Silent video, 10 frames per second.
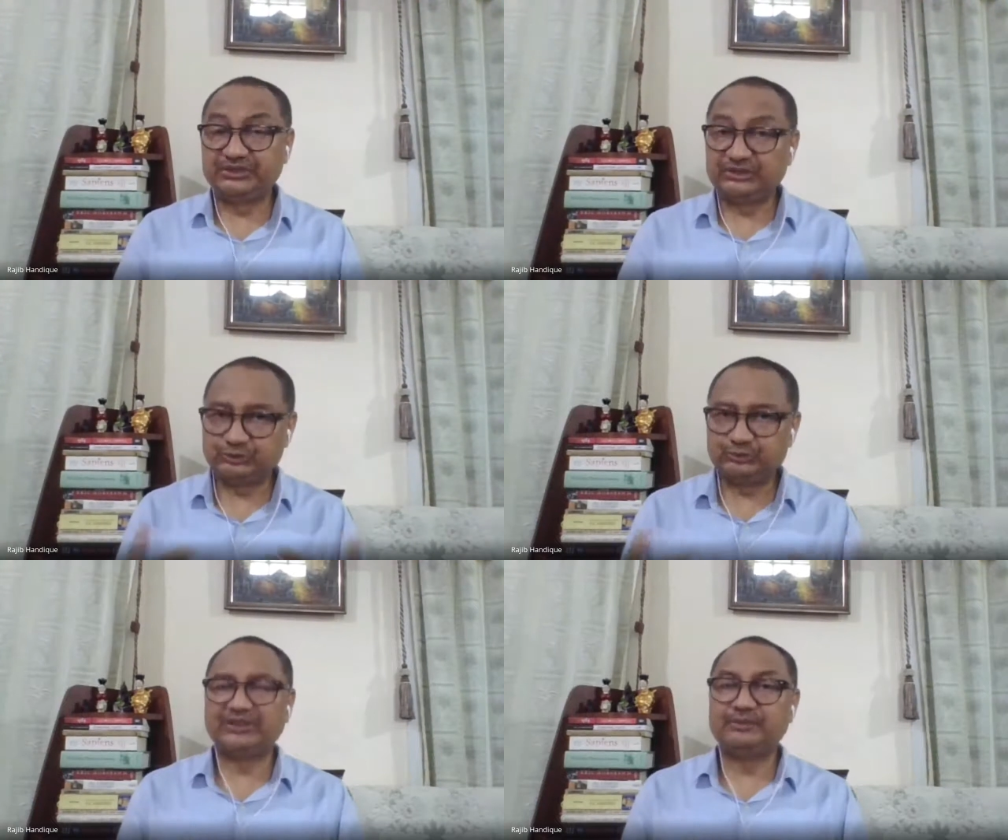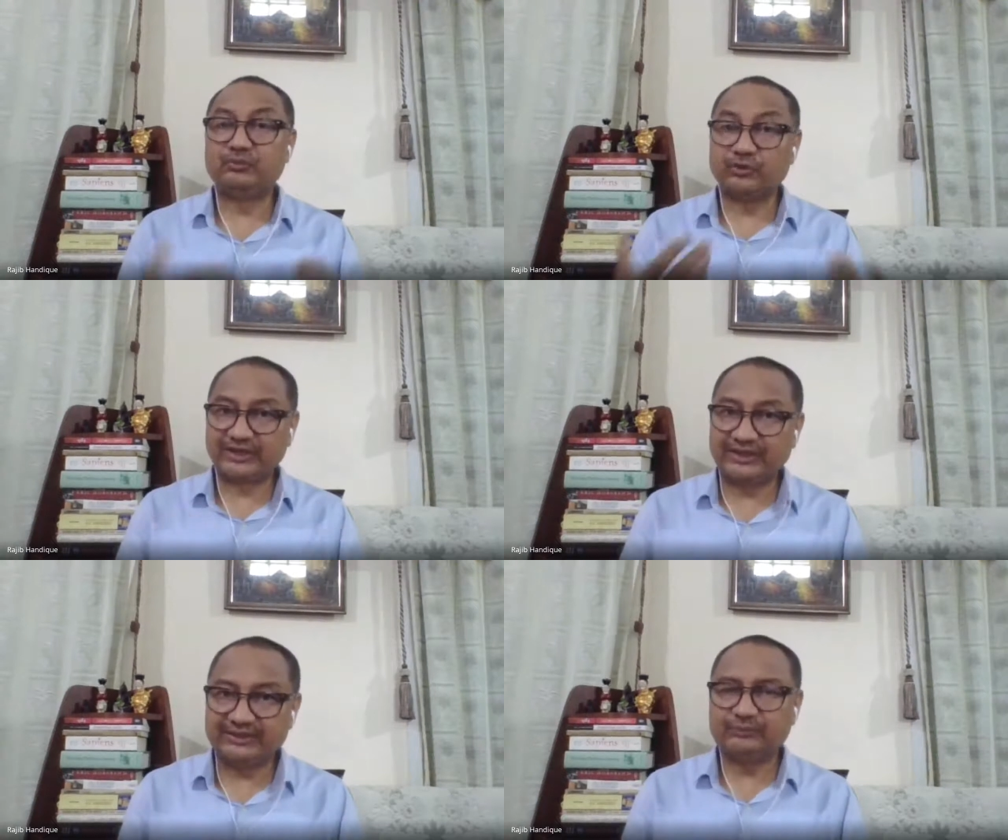spiritually,
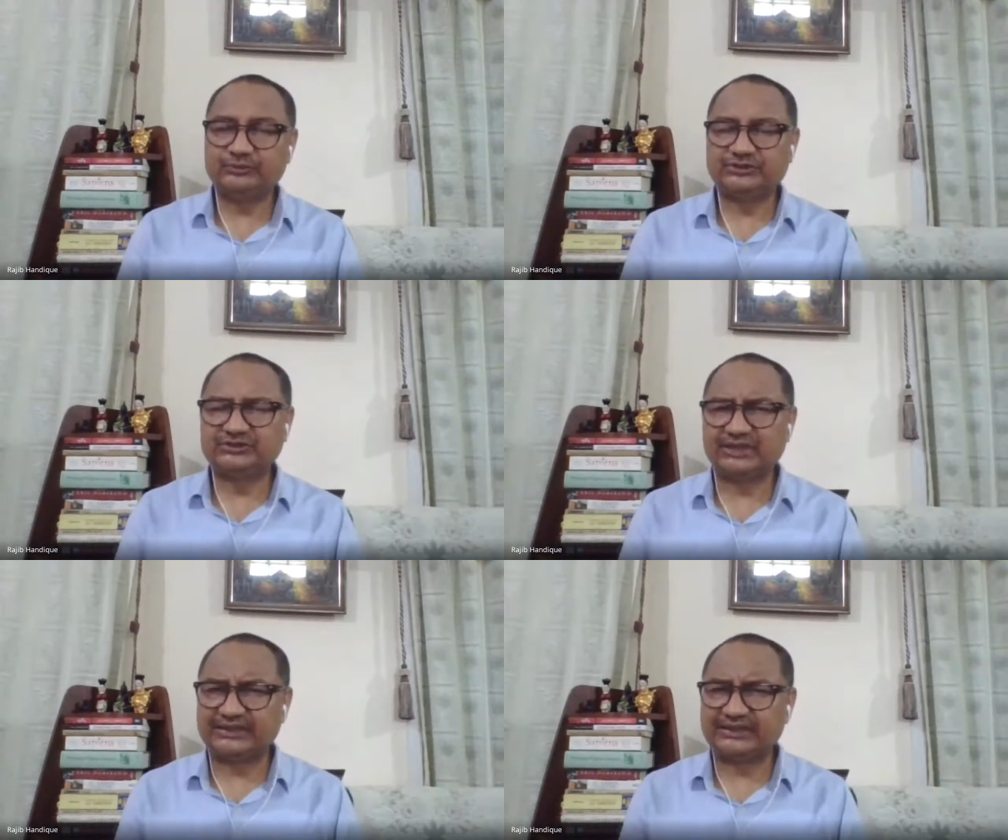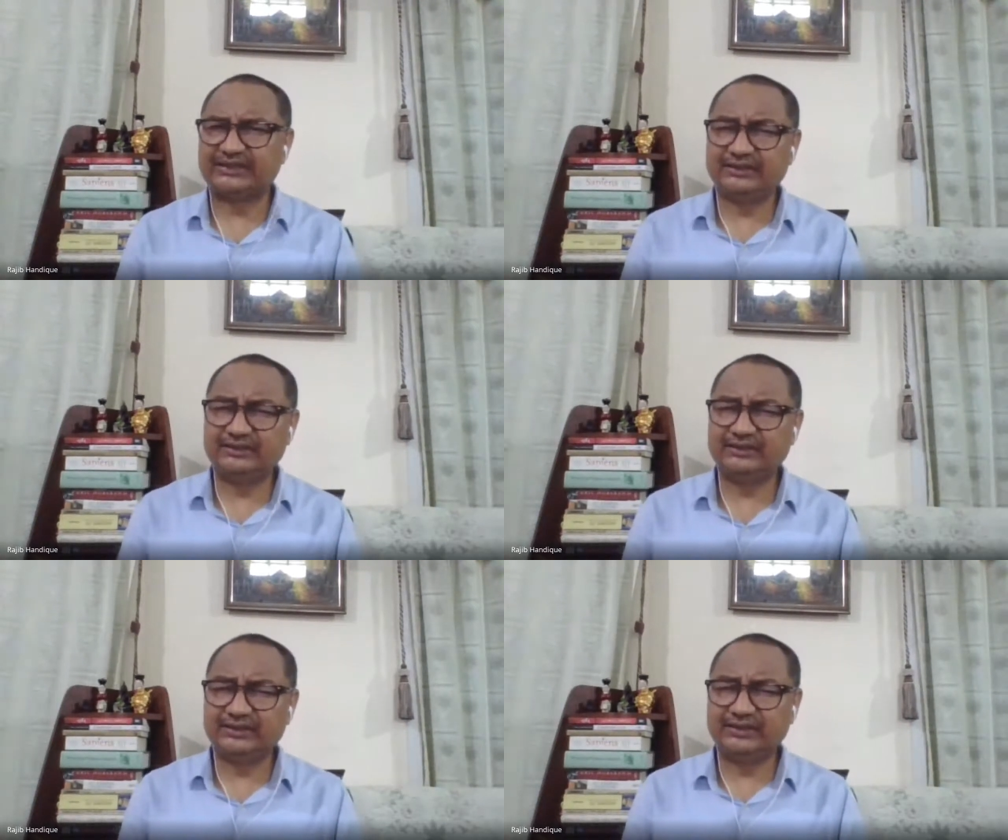morally, which is, I think
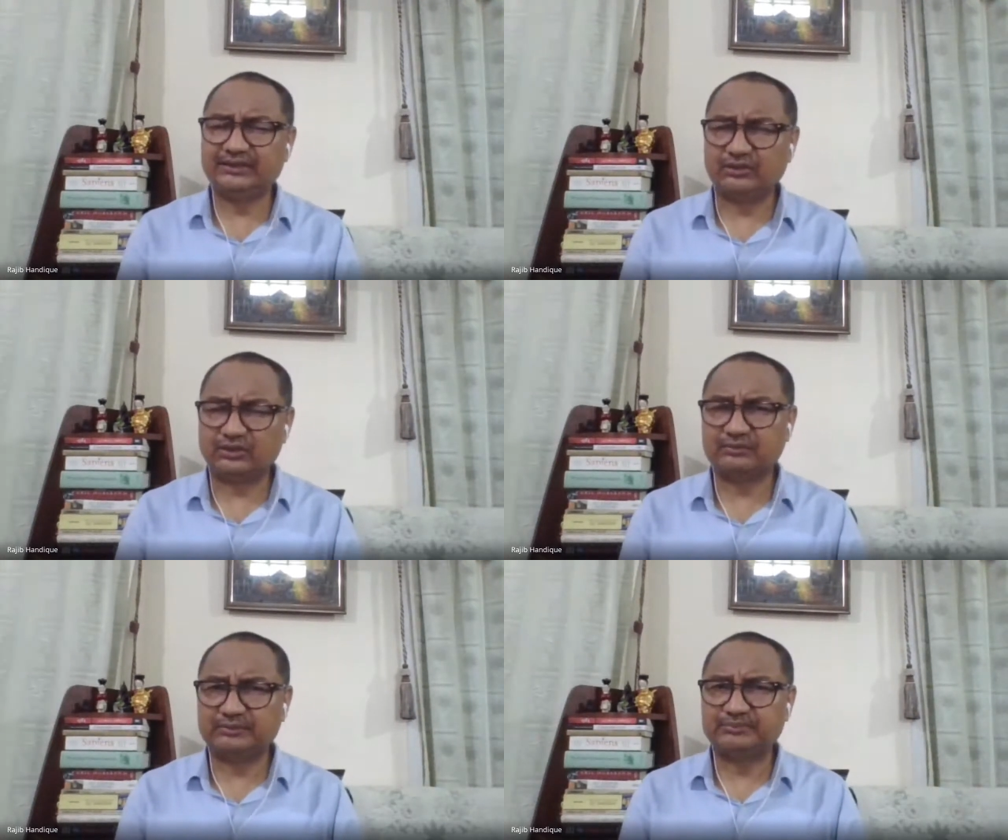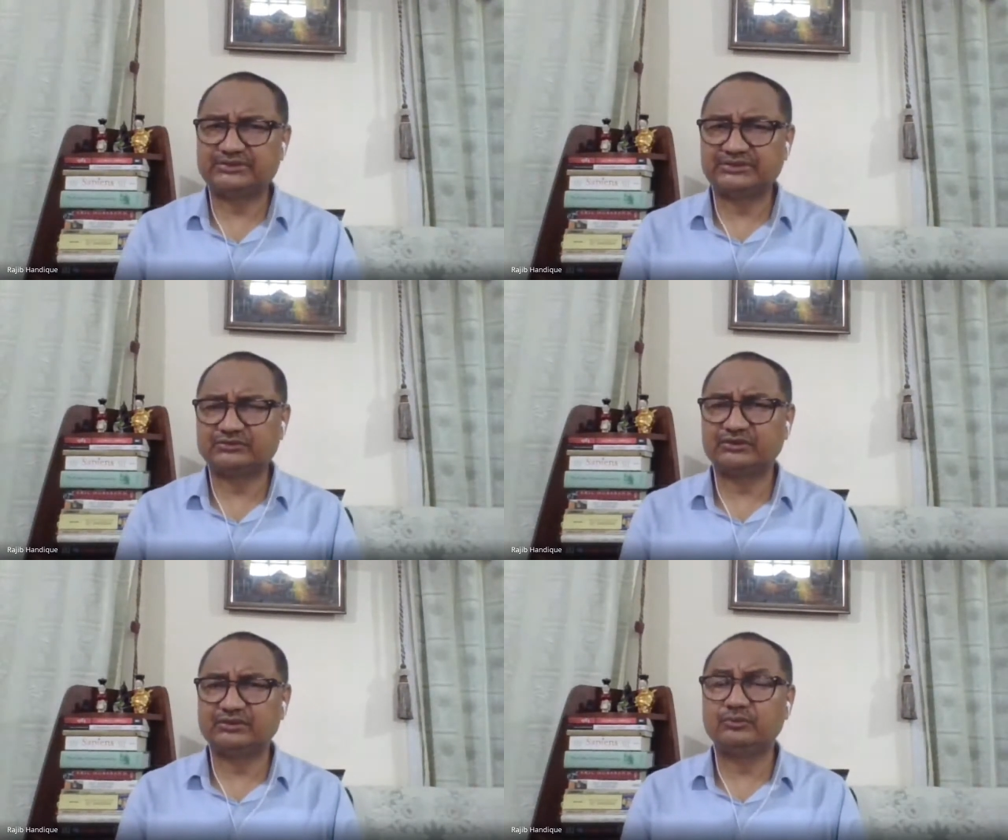he, he laid a lot of
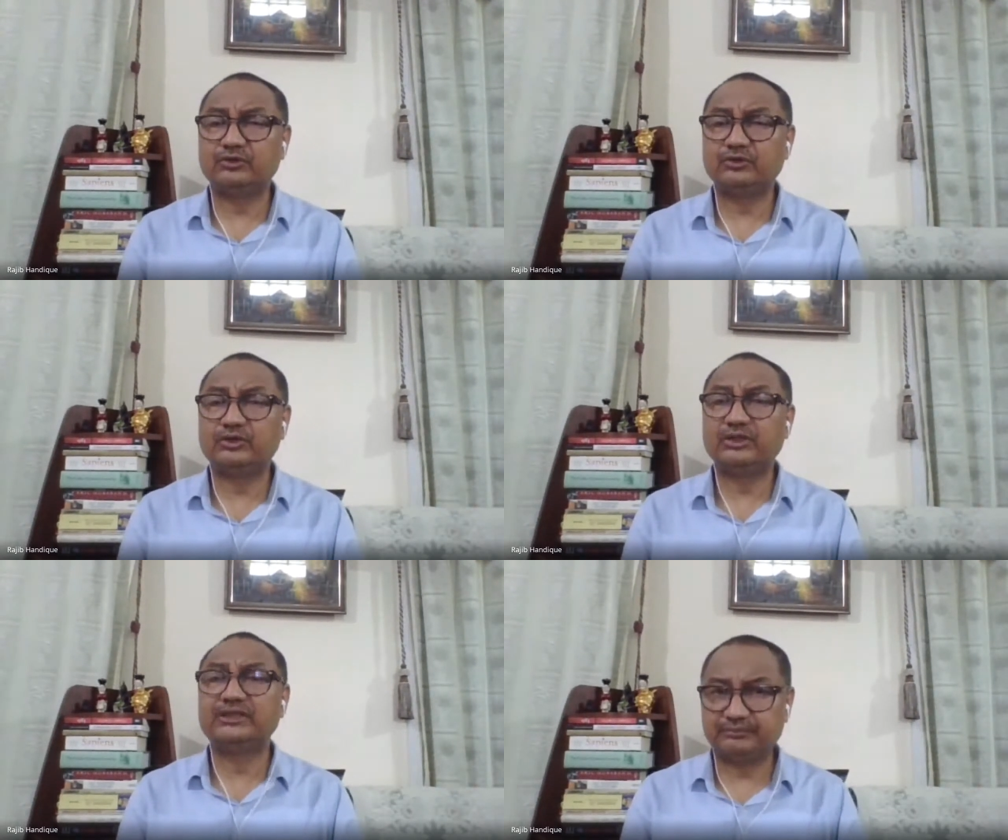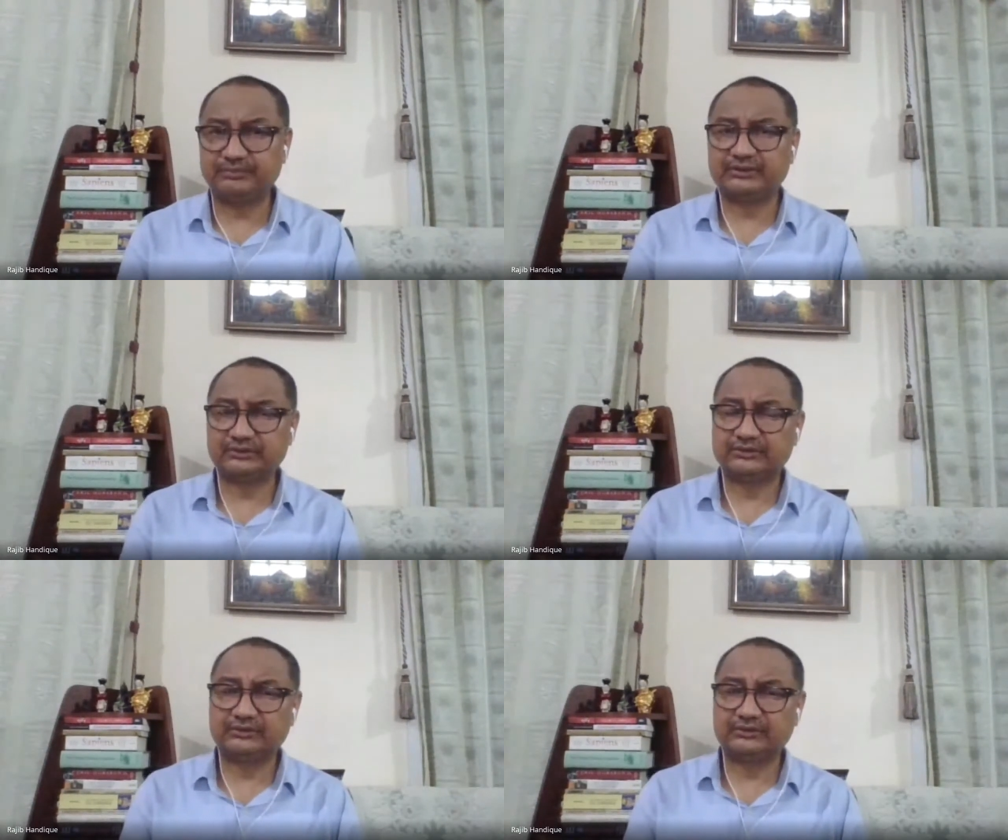emphasis on the moral development.